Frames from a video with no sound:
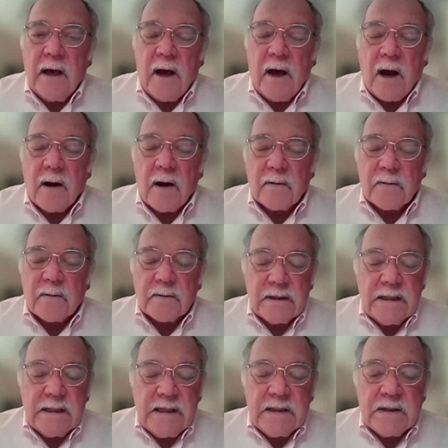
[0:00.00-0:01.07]
are
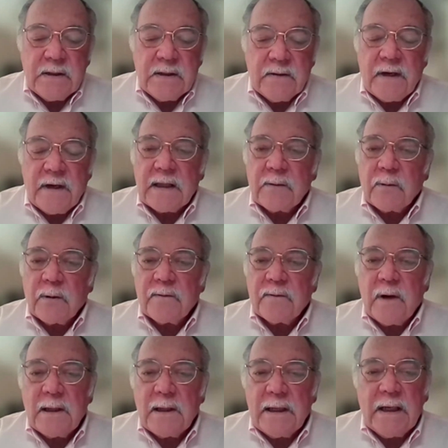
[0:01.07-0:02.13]
leading to the fact that we're
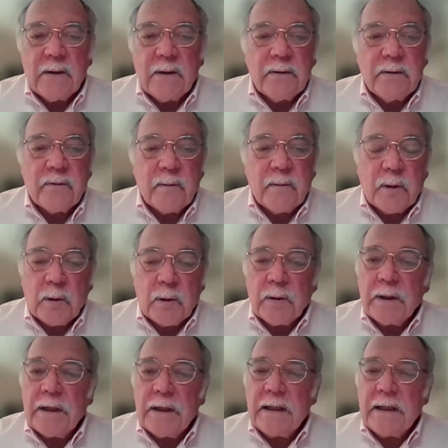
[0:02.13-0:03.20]
finally hearing from
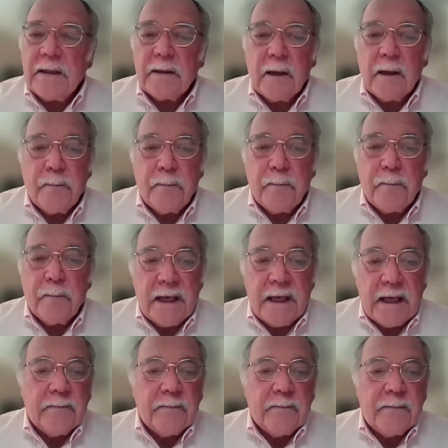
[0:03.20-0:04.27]
her in
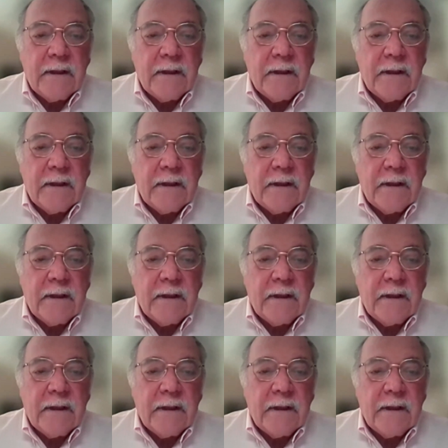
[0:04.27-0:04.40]
May.